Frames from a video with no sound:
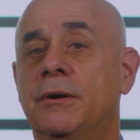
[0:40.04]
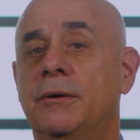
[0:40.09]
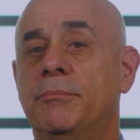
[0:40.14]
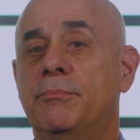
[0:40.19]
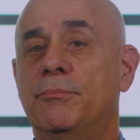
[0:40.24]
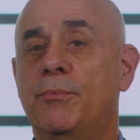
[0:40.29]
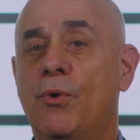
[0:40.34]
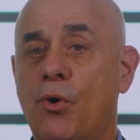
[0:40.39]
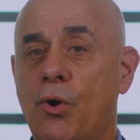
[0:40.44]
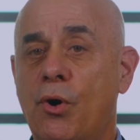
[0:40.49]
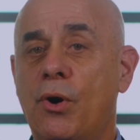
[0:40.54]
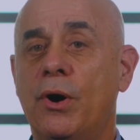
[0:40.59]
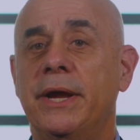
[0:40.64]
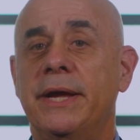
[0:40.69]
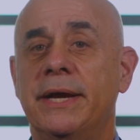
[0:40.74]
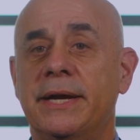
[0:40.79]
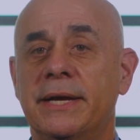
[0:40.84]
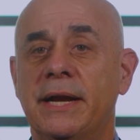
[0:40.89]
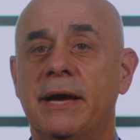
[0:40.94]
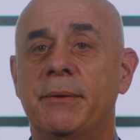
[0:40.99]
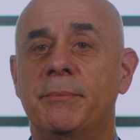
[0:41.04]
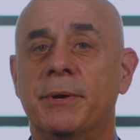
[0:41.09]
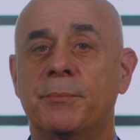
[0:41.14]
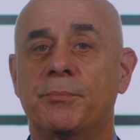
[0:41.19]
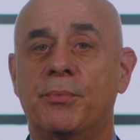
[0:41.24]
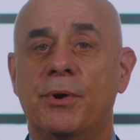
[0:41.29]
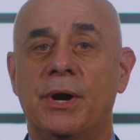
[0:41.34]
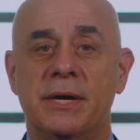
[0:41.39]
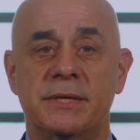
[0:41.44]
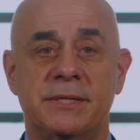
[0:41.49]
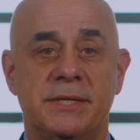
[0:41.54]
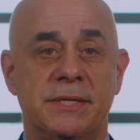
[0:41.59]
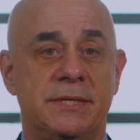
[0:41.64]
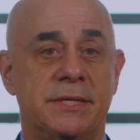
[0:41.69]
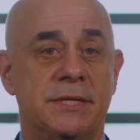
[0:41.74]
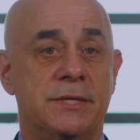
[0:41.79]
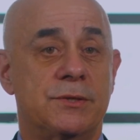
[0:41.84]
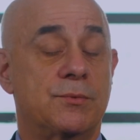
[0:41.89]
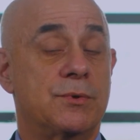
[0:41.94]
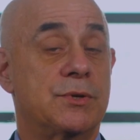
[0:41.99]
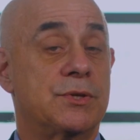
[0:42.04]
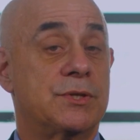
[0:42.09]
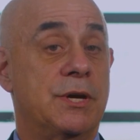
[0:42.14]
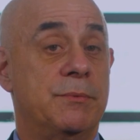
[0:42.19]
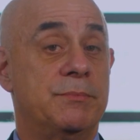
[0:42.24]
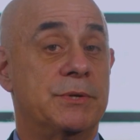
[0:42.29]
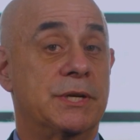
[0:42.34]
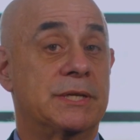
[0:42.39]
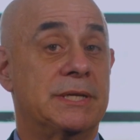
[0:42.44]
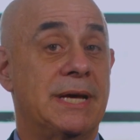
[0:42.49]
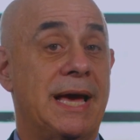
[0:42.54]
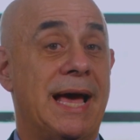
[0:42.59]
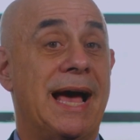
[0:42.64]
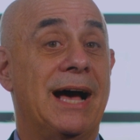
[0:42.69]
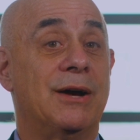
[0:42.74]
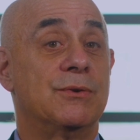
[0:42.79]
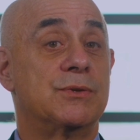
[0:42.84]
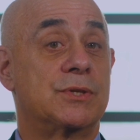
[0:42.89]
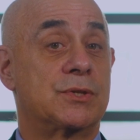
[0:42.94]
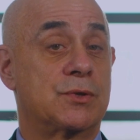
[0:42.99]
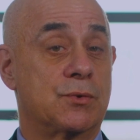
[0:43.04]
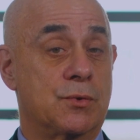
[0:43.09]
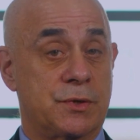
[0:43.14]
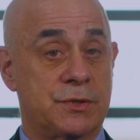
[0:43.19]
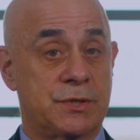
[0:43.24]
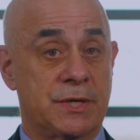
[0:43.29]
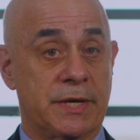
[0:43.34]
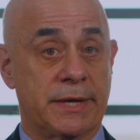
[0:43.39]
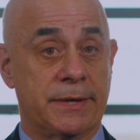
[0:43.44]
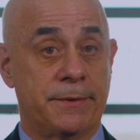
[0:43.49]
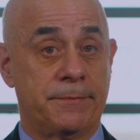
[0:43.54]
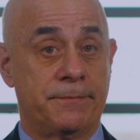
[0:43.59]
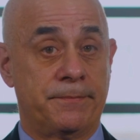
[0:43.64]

more economic processes were subject to outsourcing.